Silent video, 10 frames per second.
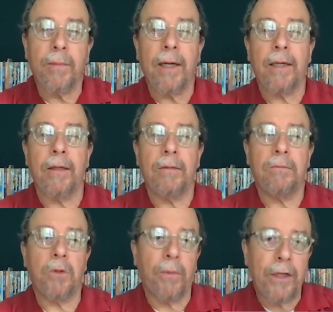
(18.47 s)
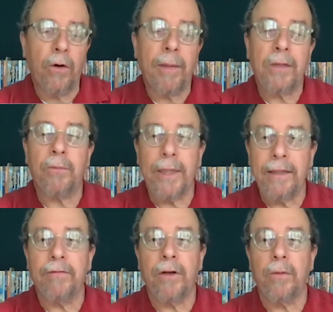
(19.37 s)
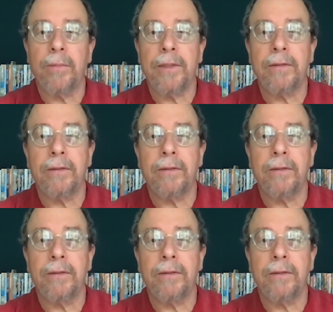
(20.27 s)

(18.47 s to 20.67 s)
by what we know about brain development.